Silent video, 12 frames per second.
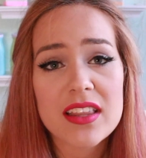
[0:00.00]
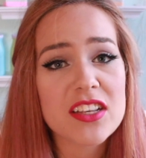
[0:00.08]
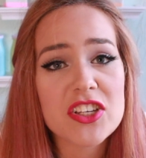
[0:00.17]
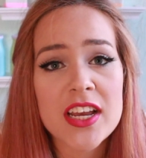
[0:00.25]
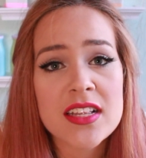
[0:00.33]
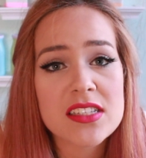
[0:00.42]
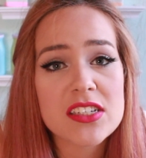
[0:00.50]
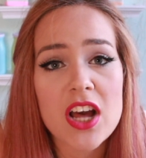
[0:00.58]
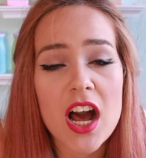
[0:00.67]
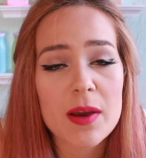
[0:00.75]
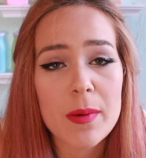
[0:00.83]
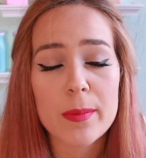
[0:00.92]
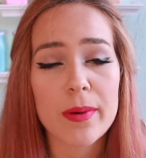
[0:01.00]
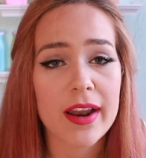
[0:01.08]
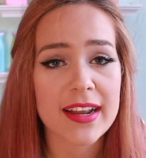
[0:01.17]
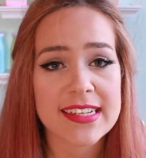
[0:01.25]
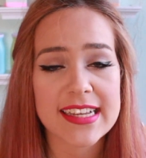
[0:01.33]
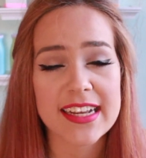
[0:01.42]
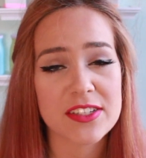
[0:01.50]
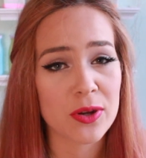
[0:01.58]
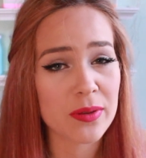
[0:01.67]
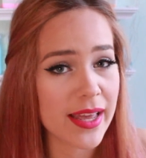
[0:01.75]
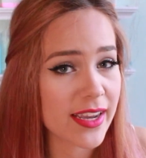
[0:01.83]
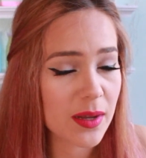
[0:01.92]
get the chance to talk about products I
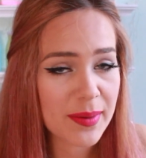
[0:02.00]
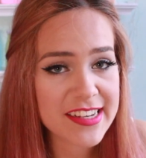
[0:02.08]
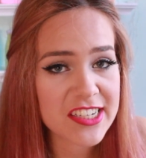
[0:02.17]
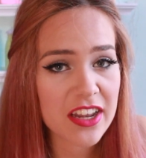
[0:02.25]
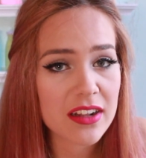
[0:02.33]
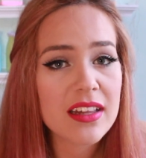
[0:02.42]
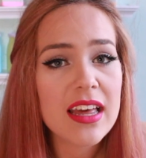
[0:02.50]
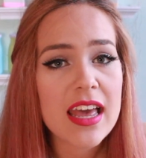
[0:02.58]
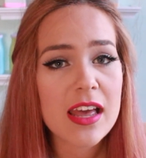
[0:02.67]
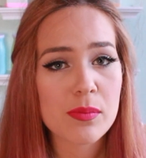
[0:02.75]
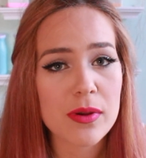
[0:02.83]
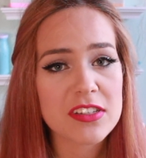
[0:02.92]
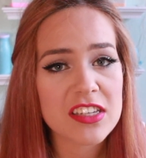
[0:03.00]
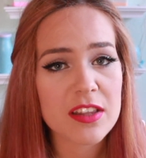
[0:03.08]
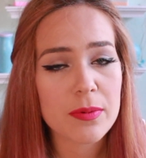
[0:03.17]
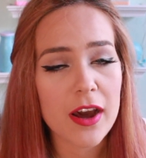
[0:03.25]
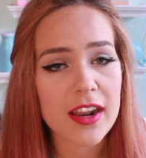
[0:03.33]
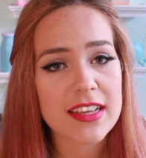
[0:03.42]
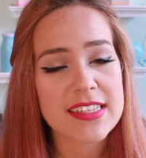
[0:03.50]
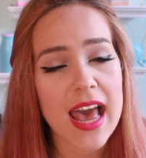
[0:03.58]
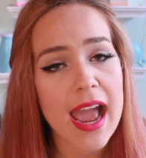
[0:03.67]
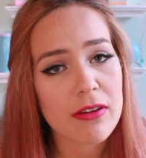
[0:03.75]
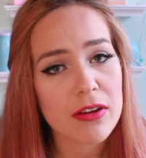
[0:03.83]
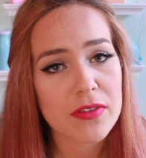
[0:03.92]
don't like on my channel. Most of the products
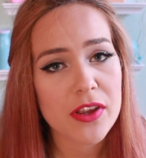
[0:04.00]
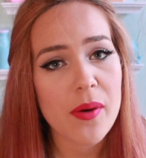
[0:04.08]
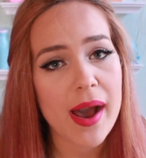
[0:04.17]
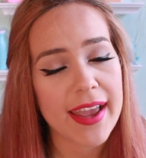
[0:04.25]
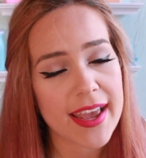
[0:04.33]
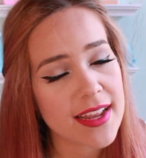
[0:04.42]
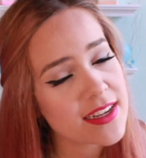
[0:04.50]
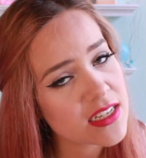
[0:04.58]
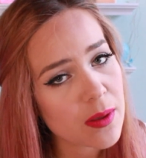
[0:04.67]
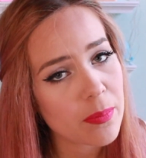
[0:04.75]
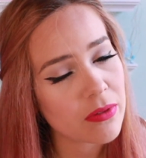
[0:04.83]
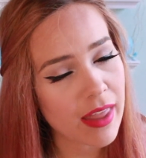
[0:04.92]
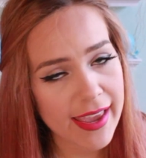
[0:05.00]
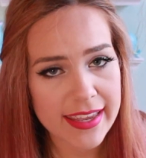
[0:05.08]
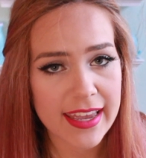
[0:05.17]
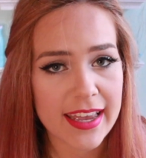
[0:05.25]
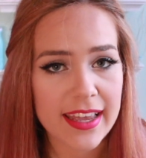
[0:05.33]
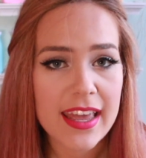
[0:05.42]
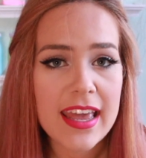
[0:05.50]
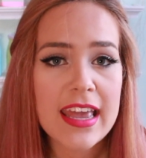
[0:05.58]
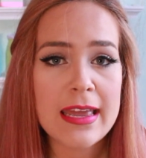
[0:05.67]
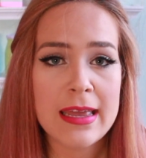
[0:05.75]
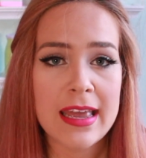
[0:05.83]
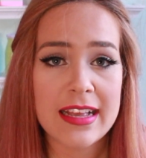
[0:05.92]
I review, I end up liking.
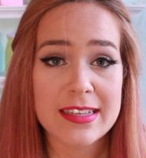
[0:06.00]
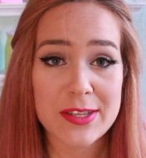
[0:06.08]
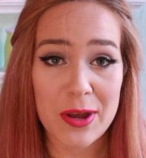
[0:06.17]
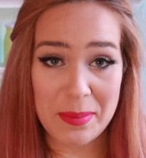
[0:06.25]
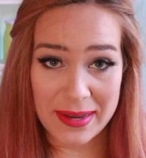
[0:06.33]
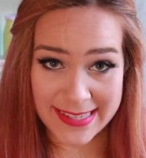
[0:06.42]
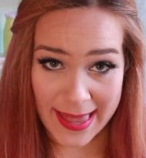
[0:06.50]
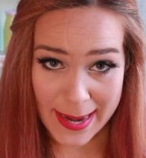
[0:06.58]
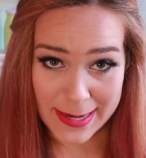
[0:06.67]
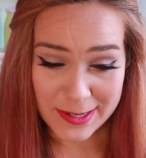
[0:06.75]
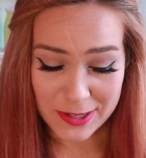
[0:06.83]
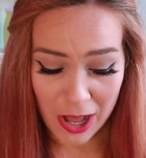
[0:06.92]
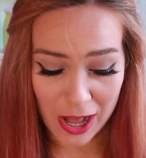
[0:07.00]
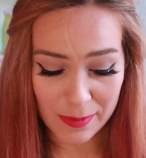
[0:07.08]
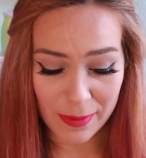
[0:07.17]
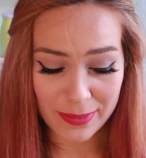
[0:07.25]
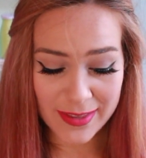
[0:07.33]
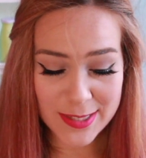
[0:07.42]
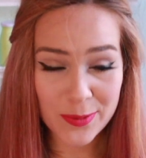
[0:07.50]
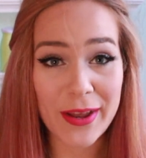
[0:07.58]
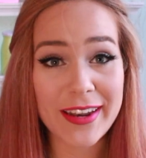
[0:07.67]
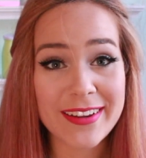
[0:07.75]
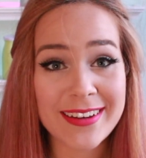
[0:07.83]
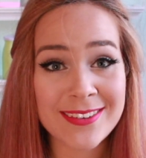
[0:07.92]
So I'm excited to talk about this
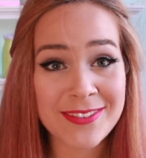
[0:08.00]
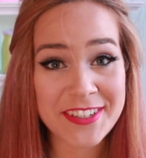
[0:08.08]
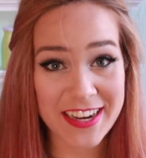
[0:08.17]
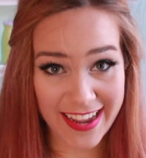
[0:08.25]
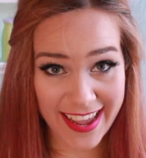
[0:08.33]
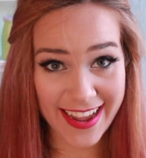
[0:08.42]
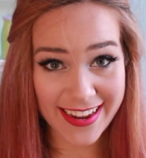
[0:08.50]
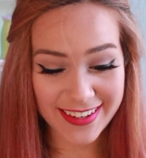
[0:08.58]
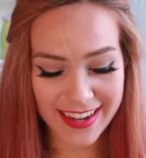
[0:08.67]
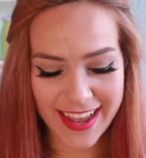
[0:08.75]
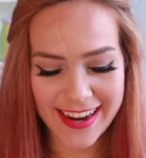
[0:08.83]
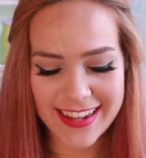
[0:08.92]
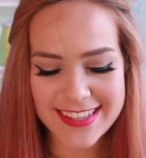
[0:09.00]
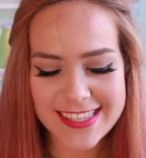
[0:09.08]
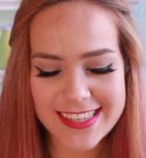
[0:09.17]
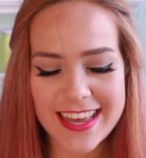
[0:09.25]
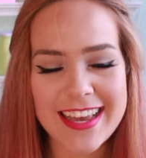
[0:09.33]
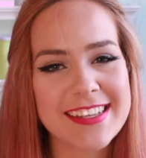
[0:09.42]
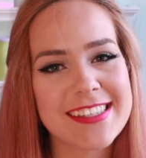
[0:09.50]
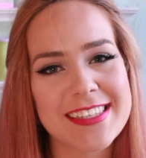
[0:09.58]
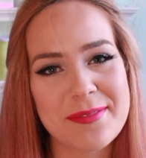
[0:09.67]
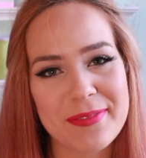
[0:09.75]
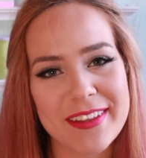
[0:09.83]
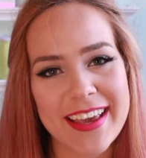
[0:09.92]
one, which I hate, and it's the
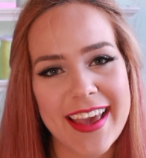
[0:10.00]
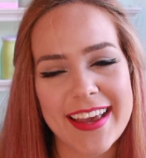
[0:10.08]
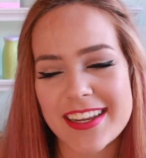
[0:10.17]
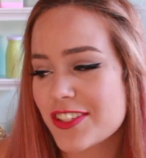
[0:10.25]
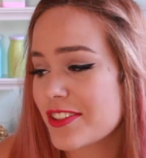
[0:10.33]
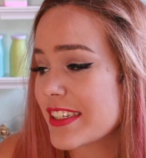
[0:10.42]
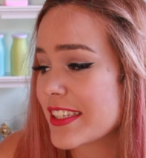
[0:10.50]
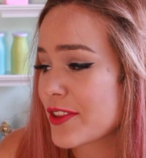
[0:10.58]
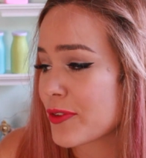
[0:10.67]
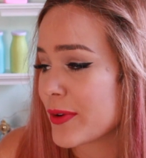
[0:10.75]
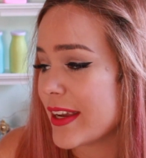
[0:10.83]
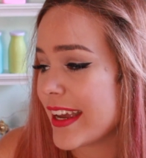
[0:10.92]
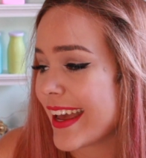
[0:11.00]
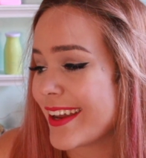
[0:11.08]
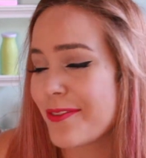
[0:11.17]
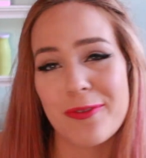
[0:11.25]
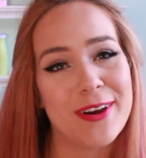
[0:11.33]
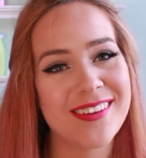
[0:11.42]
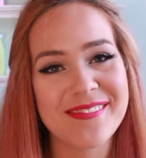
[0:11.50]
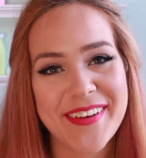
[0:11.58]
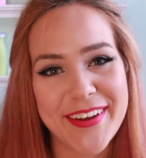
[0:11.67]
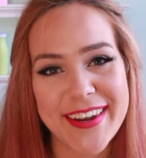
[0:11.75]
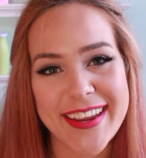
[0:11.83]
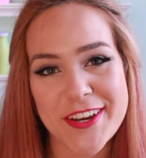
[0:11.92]
Simply Ageless 3-in-1
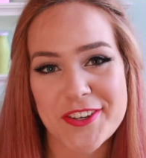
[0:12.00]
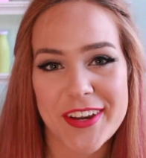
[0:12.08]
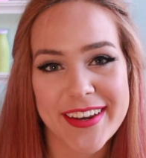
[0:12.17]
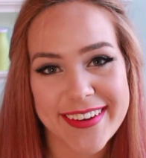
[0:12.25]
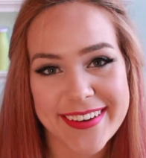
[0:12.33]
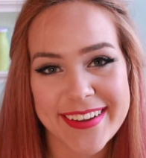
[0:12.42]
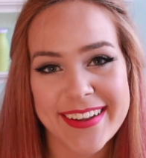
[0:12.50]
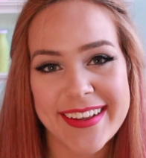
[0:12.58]
foundation.